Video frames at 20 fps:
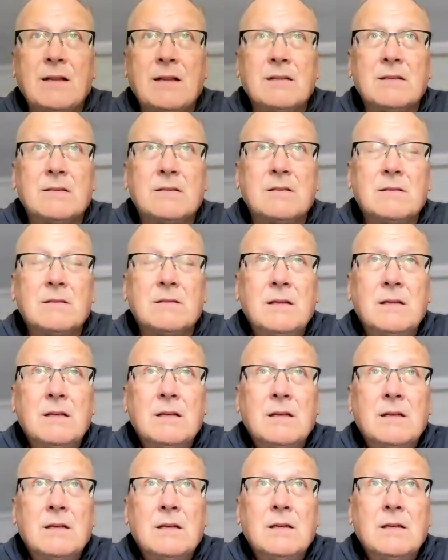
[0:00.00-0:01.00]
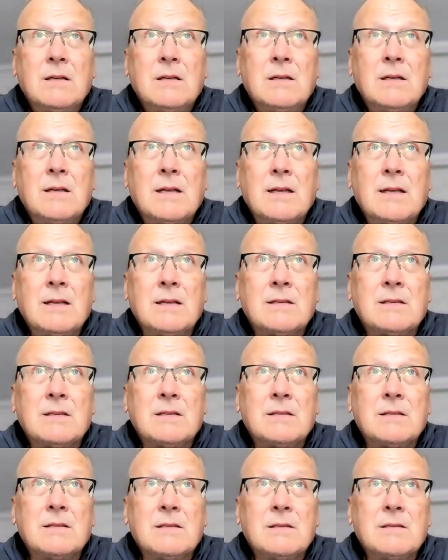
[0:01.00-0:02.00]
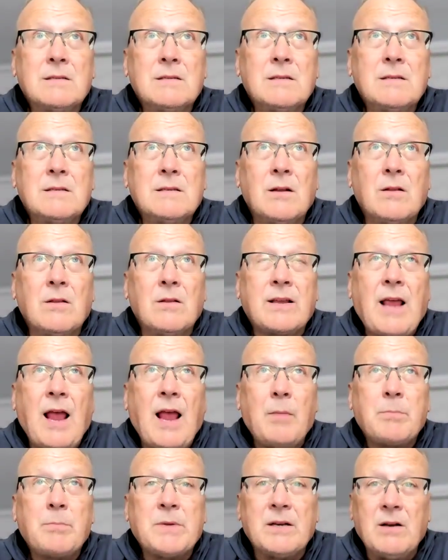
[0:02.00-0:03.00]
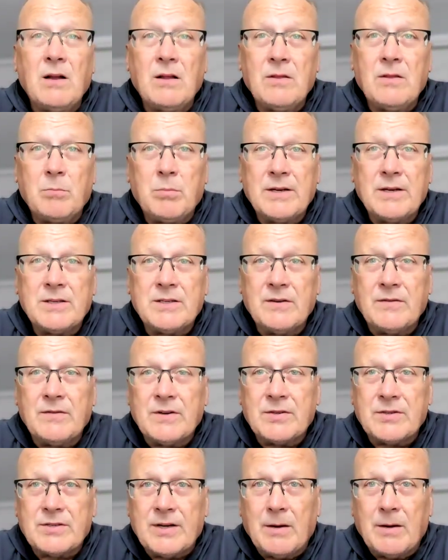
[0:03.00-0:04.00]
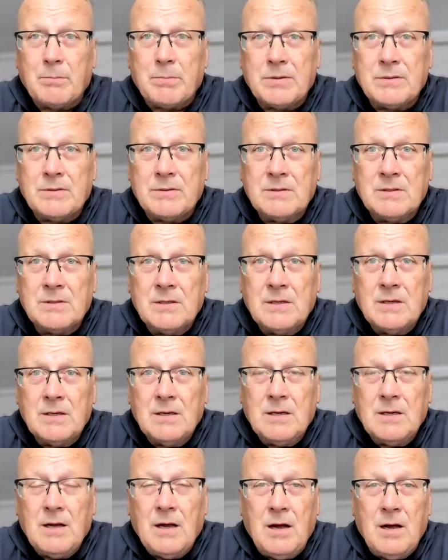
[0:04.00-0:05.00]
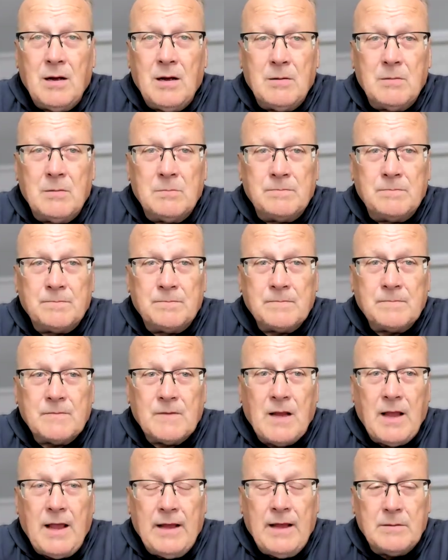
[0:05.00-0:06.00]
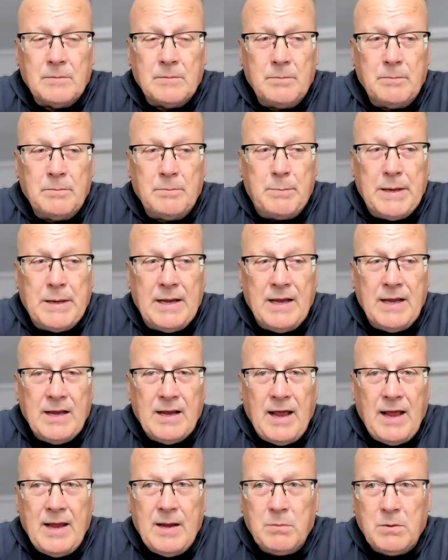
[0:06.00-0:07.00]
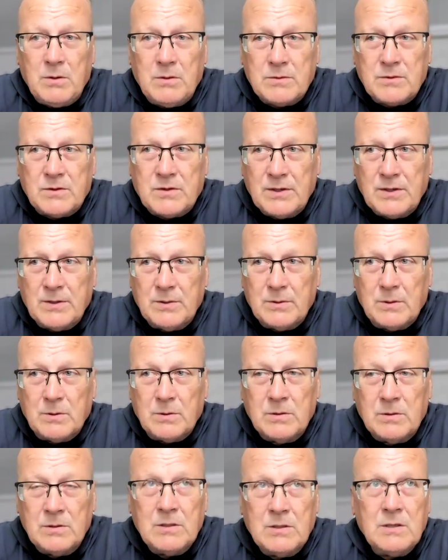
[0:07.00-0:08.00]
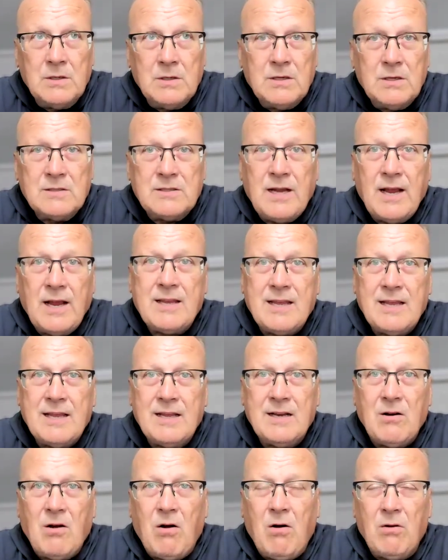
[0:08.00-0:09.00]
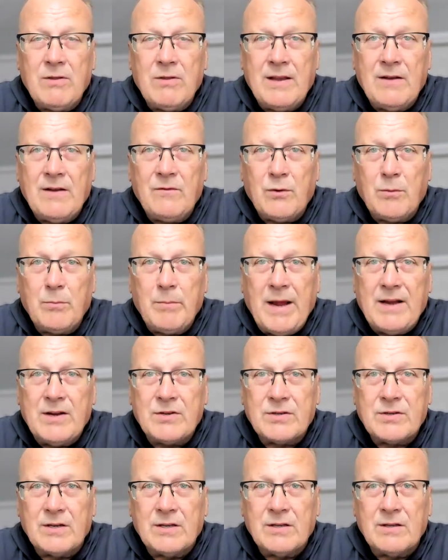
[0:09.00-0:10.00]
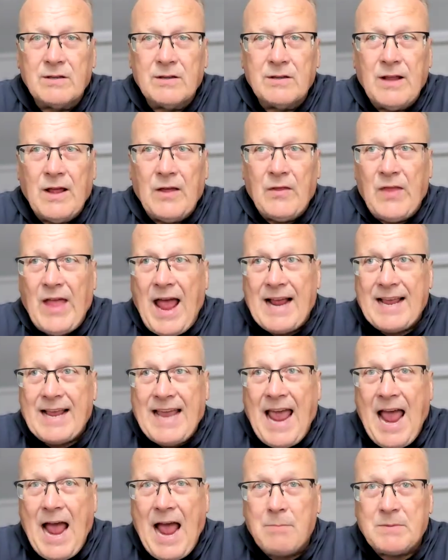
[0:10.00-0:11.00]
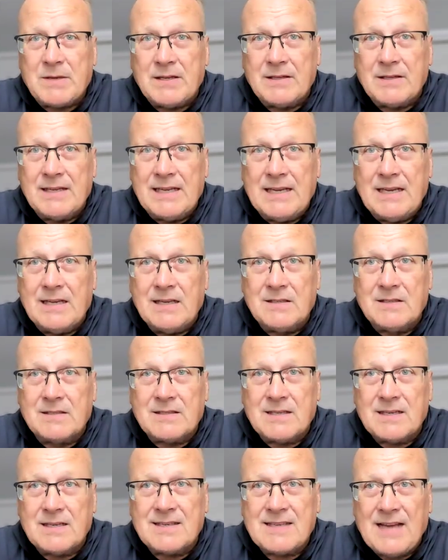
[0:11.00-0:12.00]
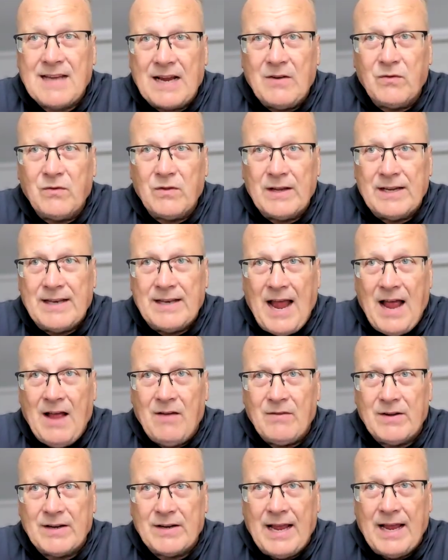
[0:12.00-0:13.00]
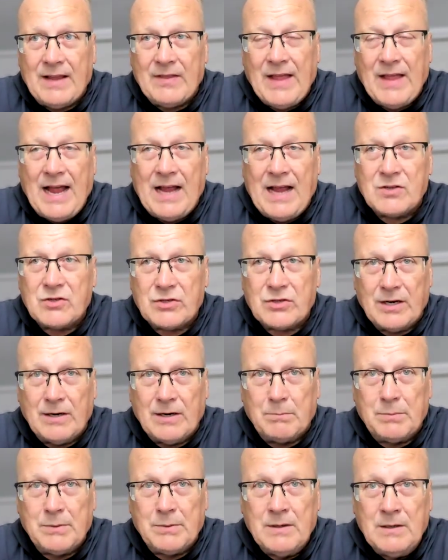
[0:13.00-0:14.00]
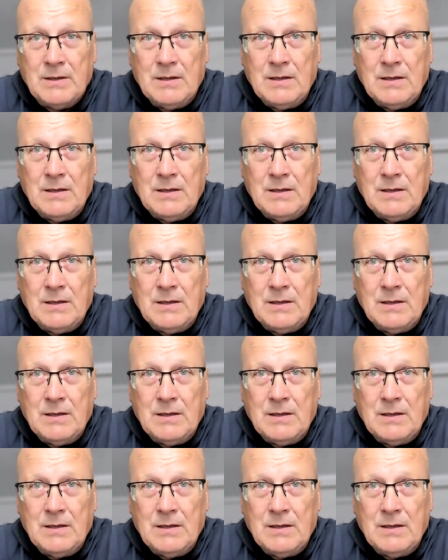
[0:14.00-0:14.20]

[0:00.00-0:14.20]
is the captain on the bridge of his ship, um, and being able to take in all the information that that captain needs to safely navigate that ship